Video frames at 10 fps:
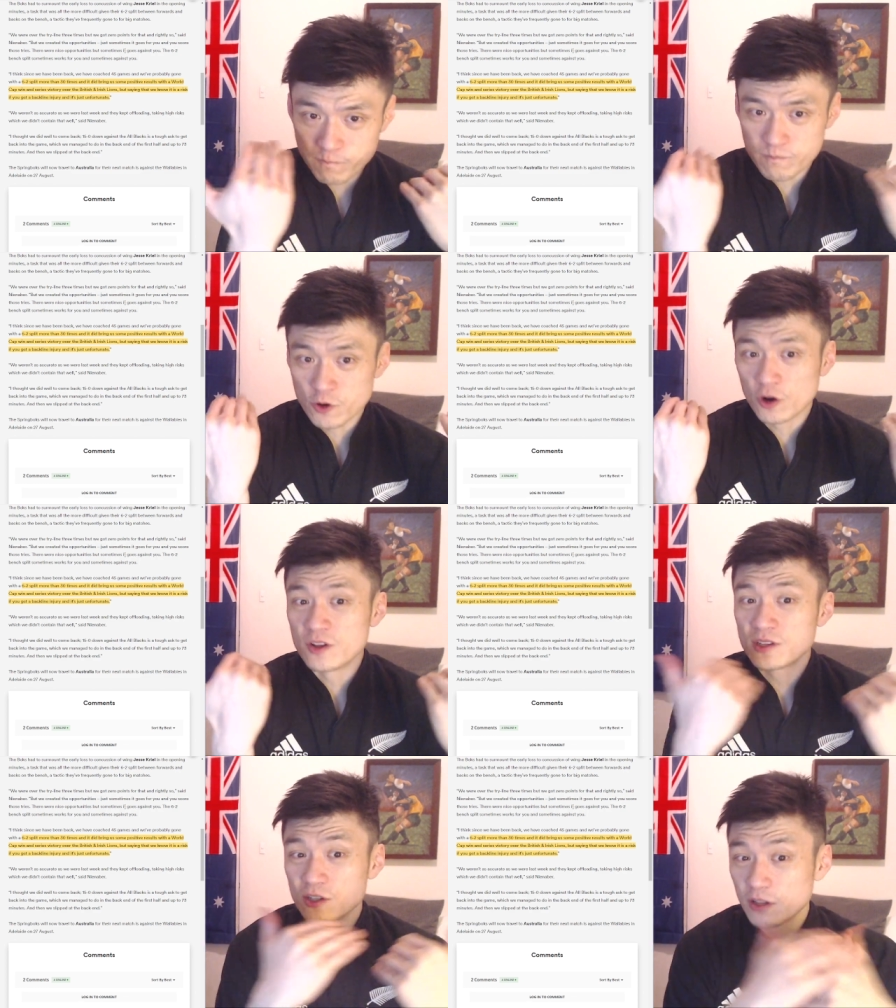you know,
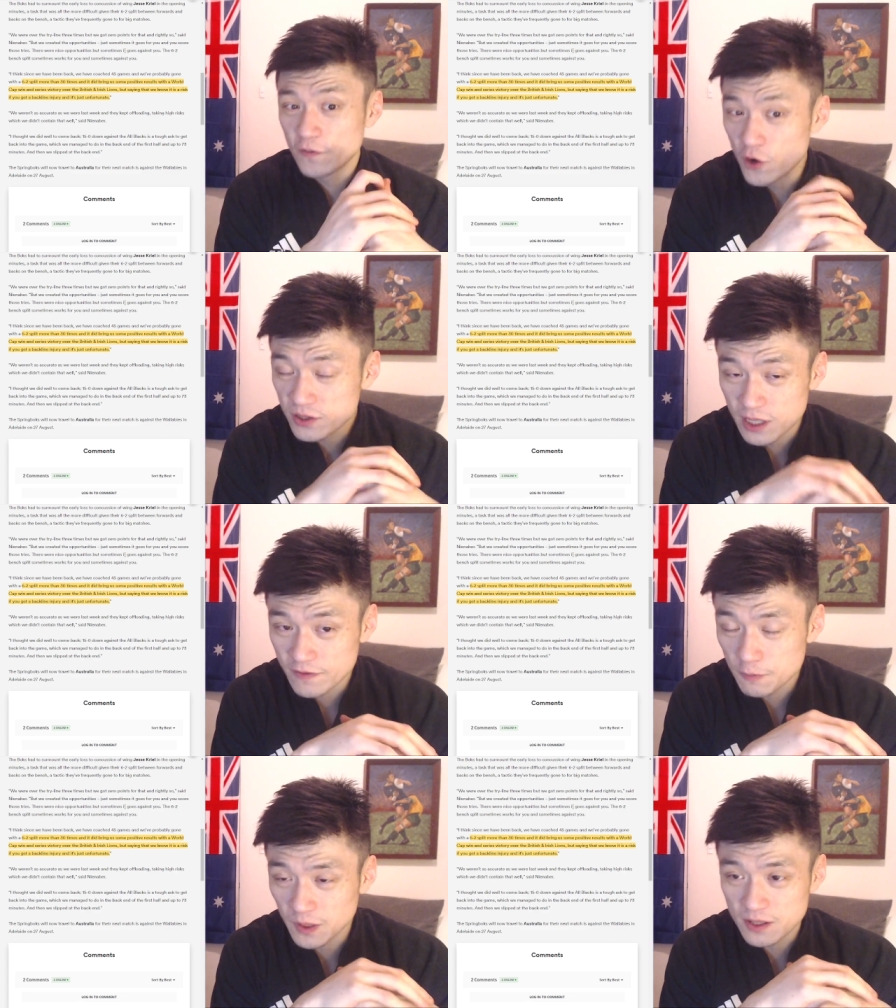this is not the first time
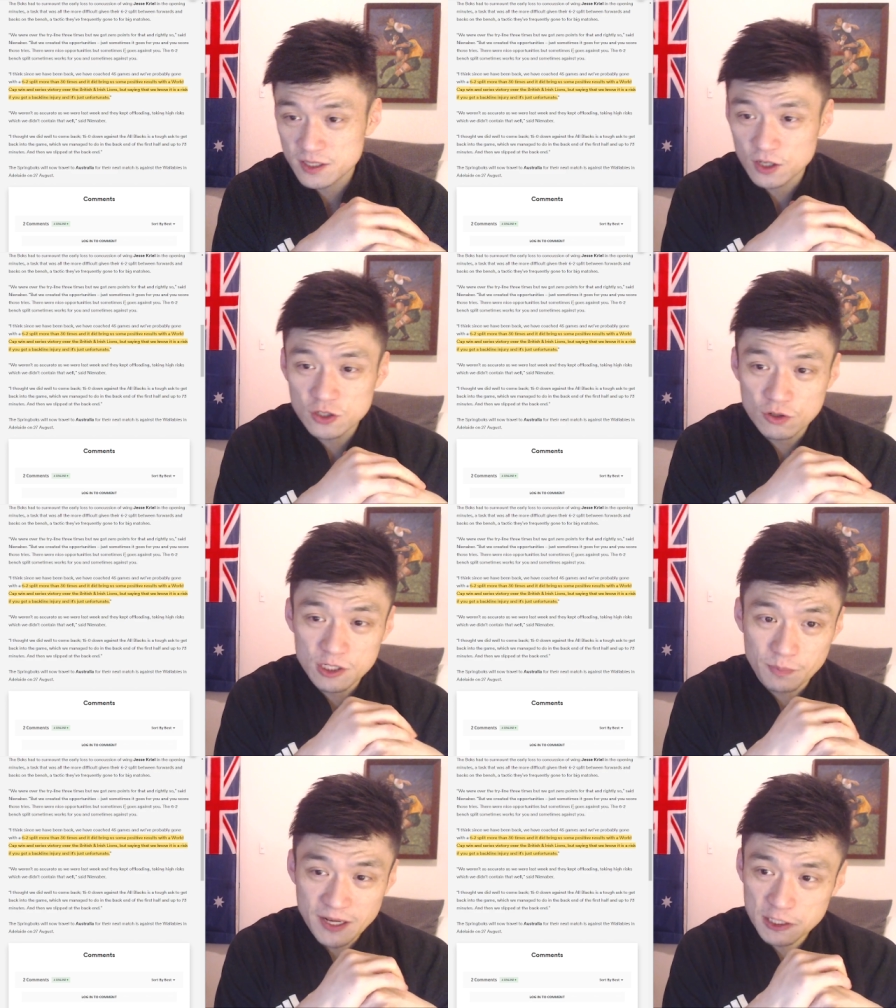they play the
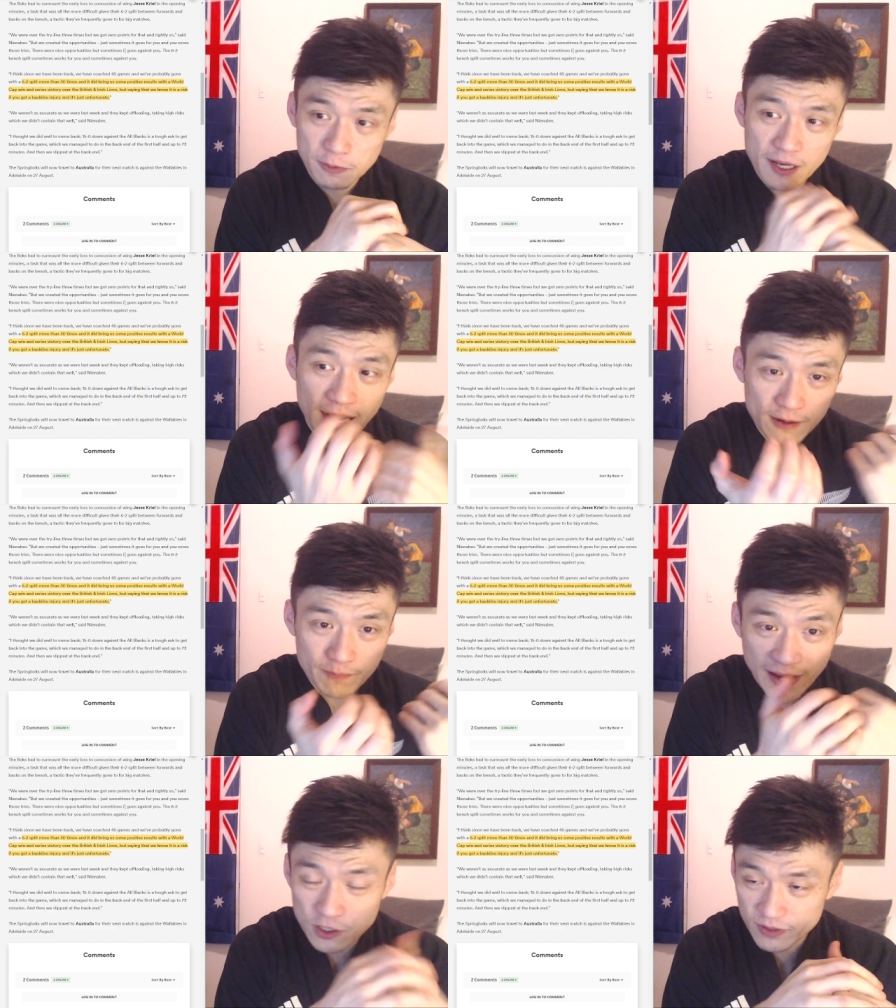6-2 bench split, and
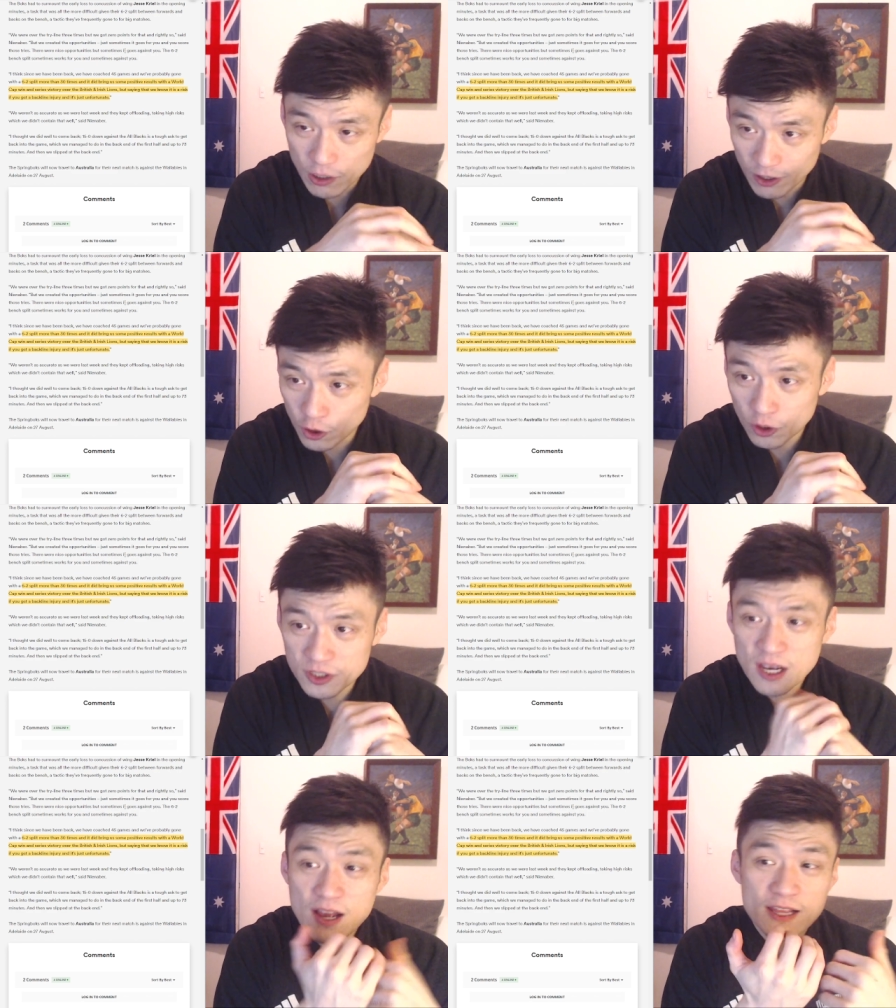based on their
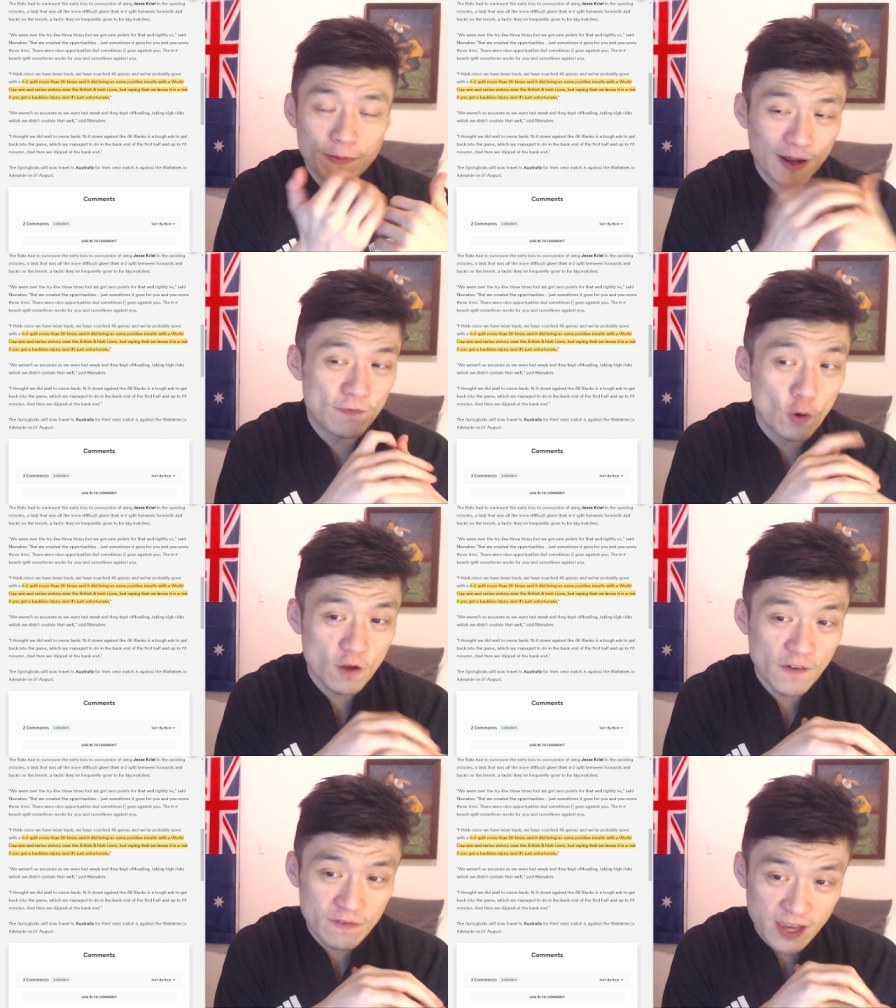records, they play
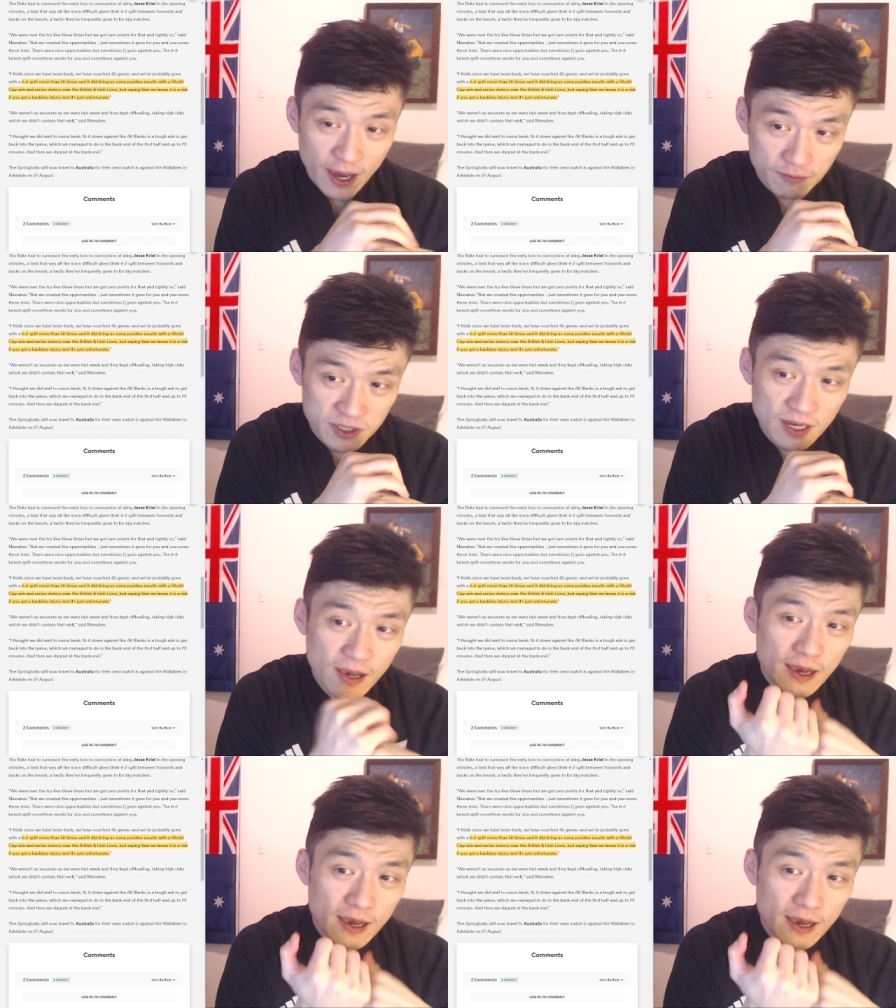45 games,